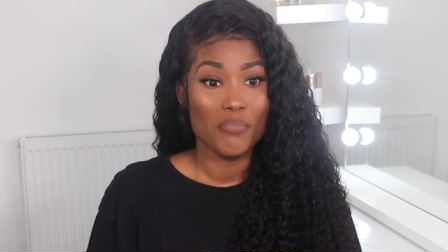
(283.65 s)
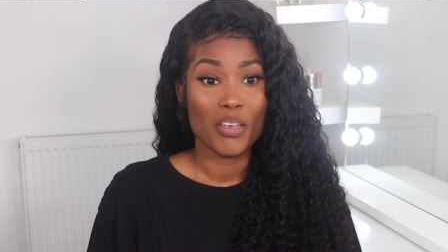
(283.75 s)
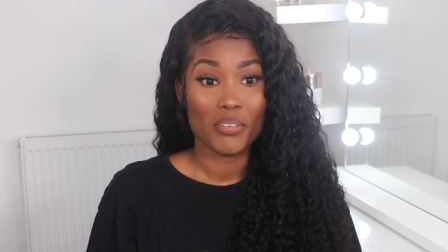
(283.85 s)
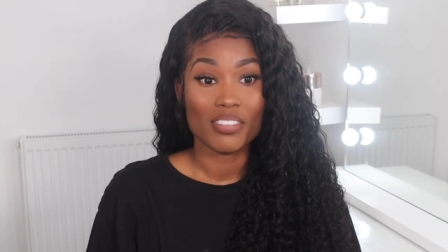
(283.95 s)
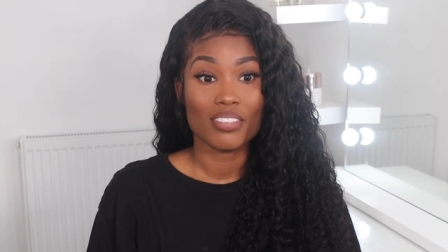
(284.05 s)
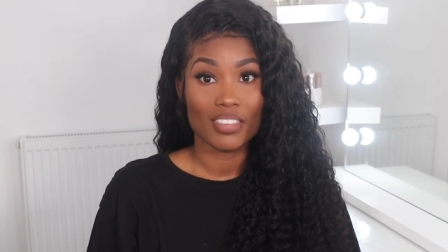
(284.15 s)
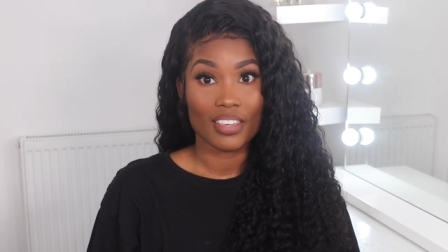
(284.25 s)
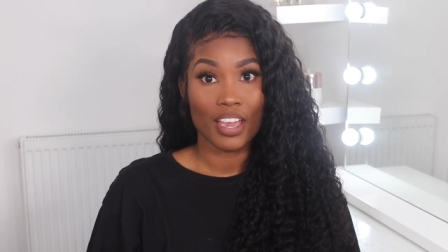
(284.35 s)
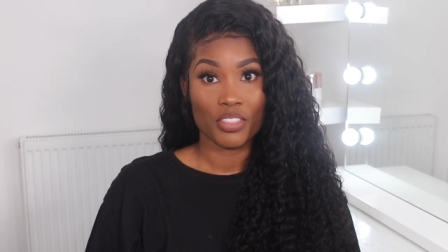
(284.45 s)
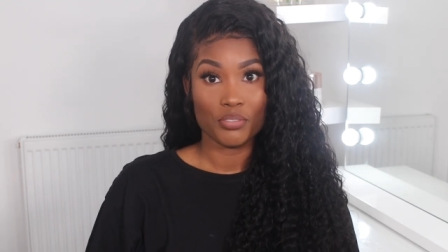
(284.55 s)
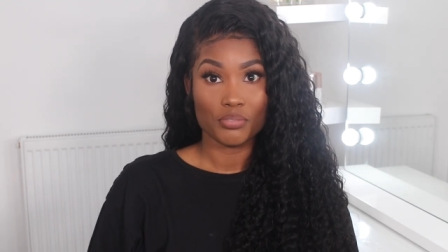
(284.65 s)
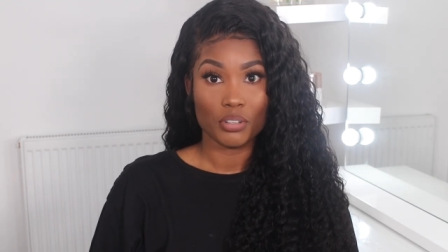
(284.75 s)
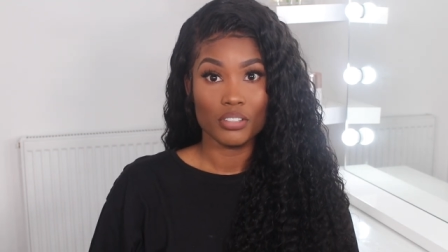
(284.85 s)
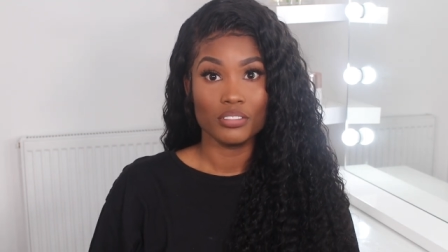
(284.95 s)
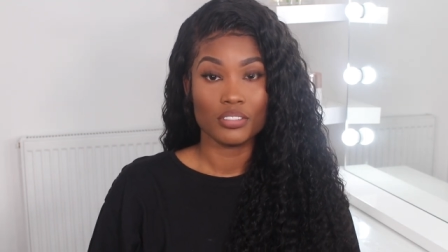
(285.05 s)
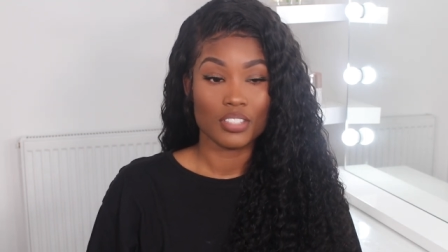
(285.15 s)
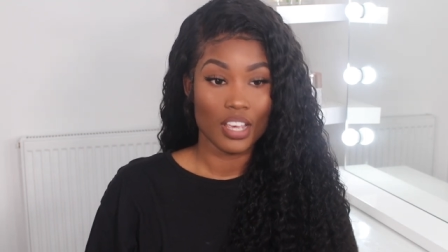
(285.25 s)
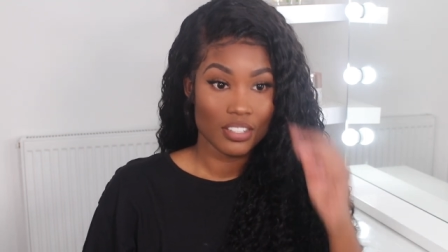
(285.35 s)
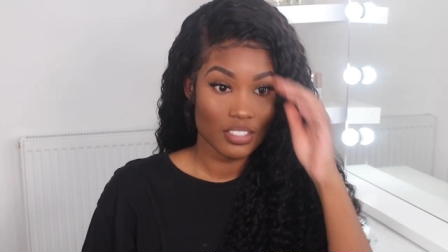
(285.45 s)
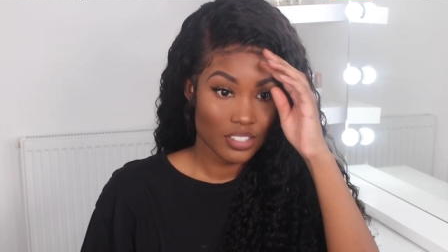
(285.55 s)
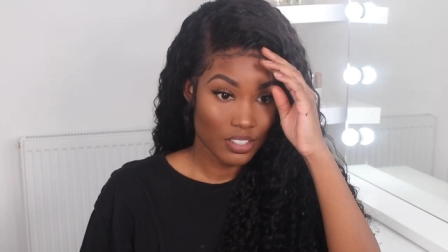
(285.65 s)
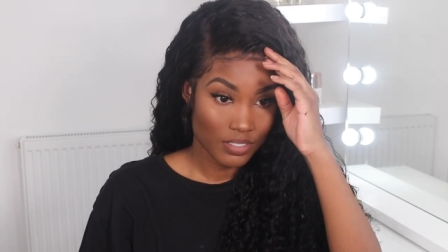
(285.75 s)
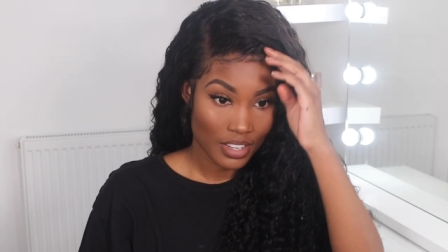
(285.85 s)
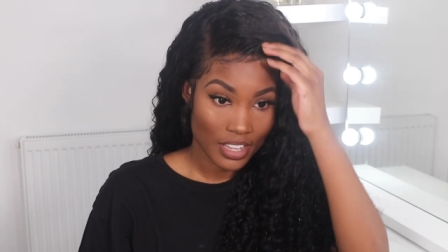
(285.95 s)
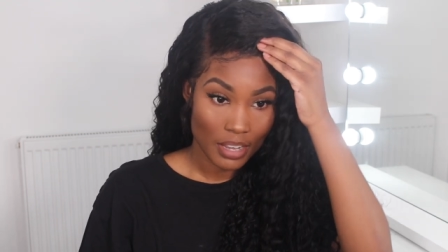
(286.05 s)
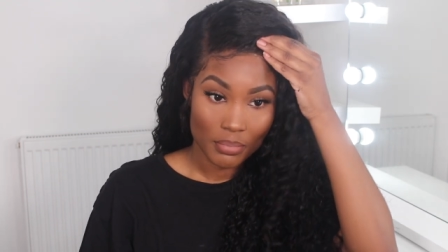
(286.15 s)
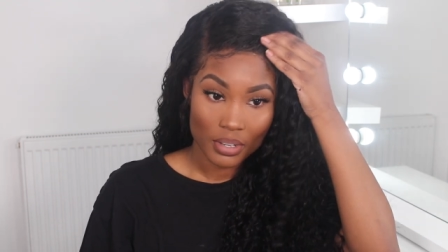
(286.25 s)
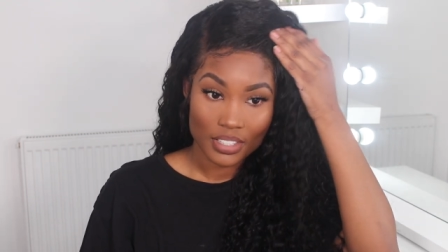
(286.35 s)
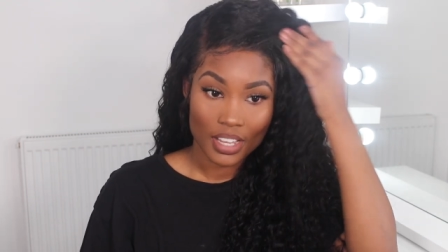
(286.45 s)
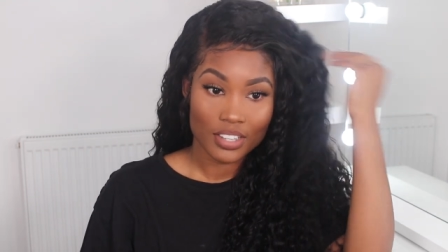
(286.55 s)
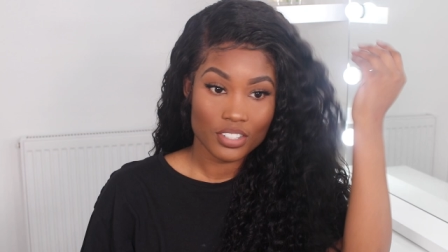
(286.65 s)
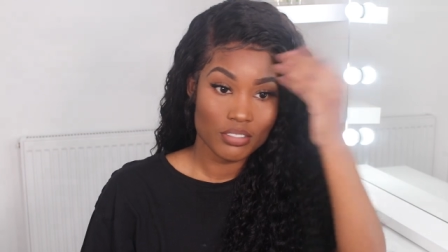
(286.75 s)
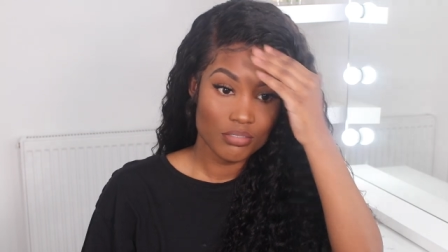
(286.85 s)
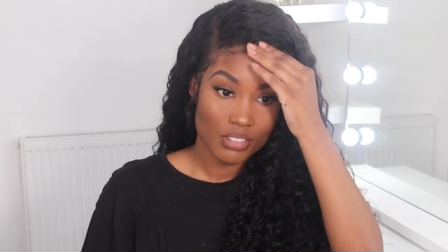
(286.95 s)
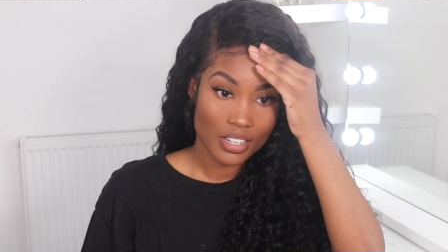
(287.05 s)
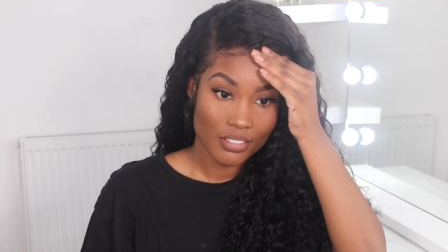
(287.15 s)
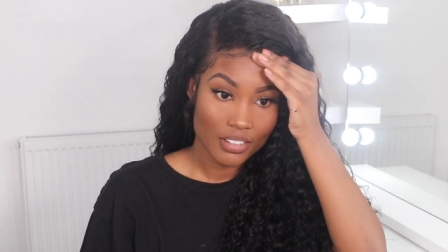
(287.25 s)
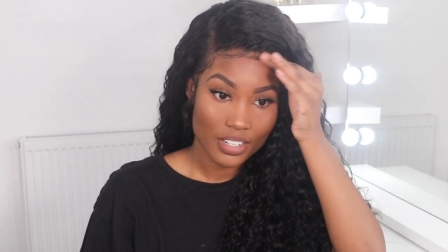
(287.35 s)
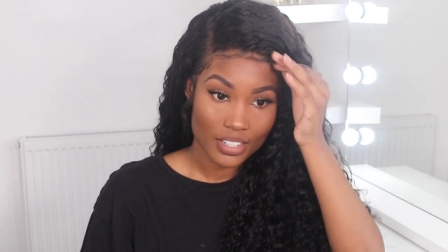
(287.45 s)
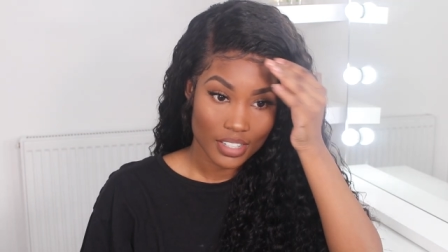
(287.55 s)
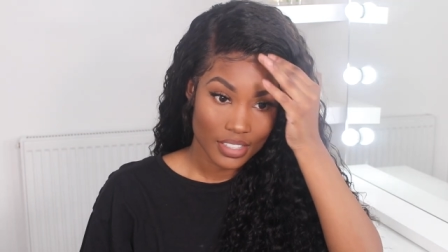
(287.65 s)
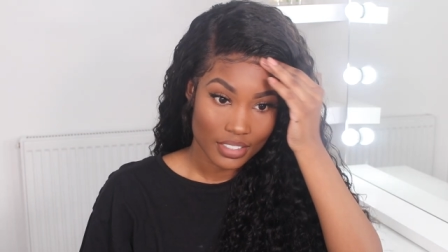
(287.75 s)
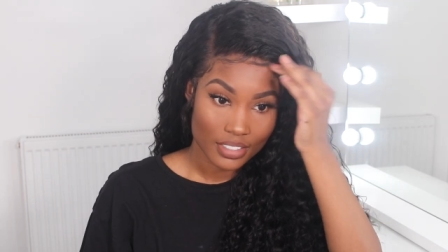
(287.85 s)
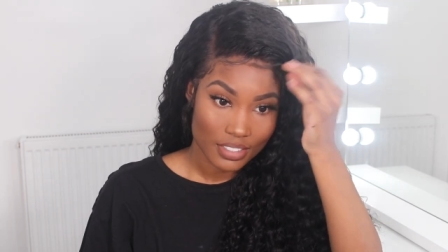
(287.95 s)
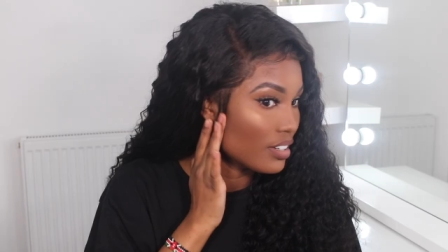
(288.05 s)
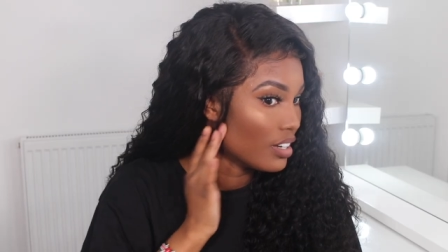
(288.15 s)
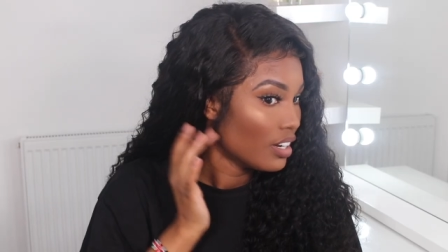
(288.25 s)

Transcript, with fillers: very thick at the front and stuff like that, but it's actually really, really nice.